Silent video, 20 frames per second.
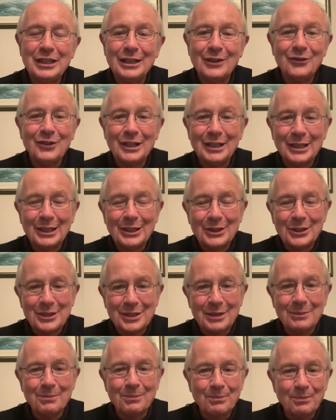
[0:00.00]
given against
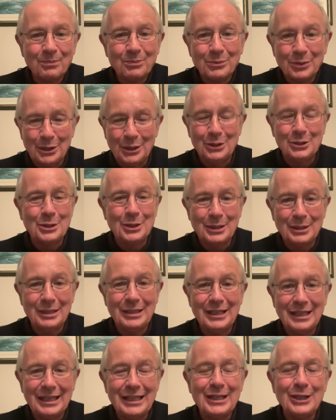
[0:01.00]
him, but
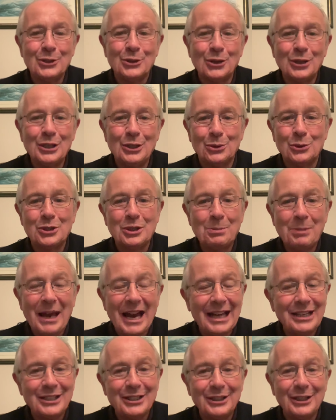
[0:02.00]
he looks the
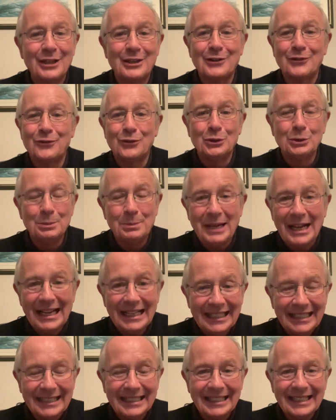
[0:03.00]
part in there at full
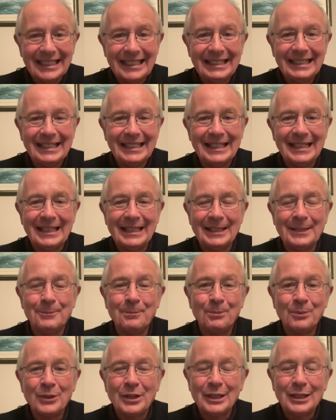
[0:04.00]
back.
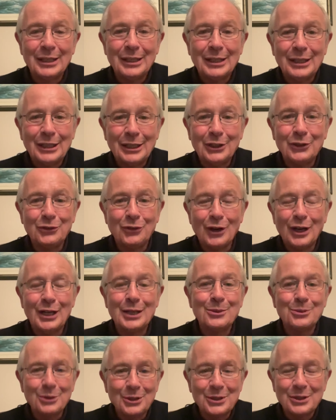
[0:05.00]
His
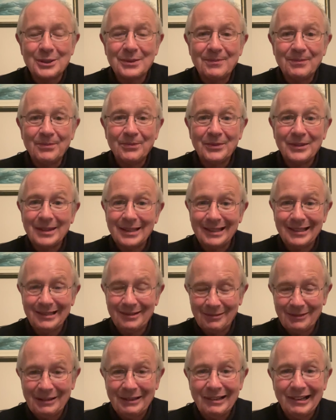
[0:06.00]
father was,
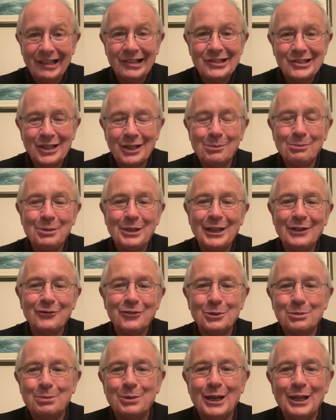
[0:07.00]
I saw him playing
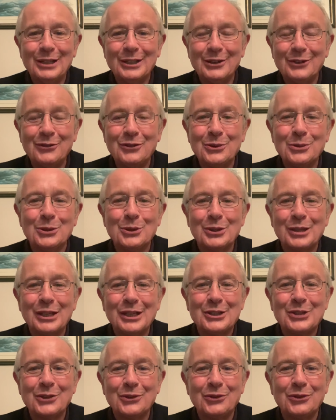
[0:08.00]
football on a few
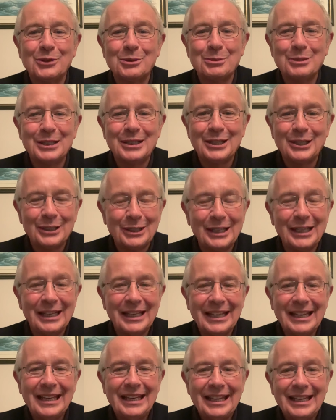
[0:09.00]
occasions for me, Killy.
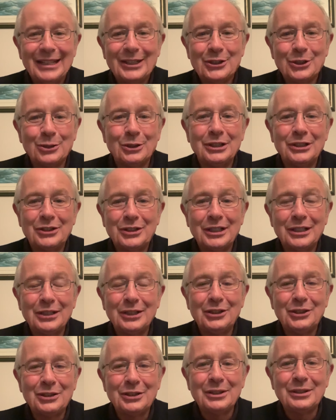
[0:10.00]
So I'd say
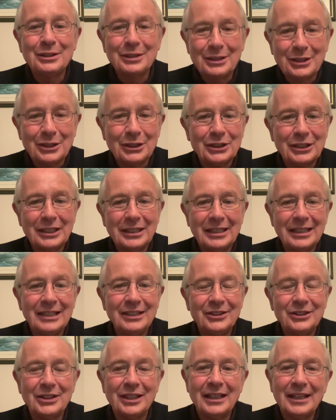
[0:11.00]
this guy
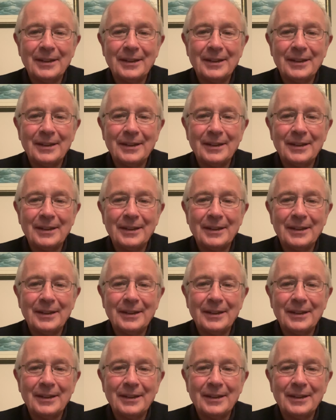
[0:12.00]
is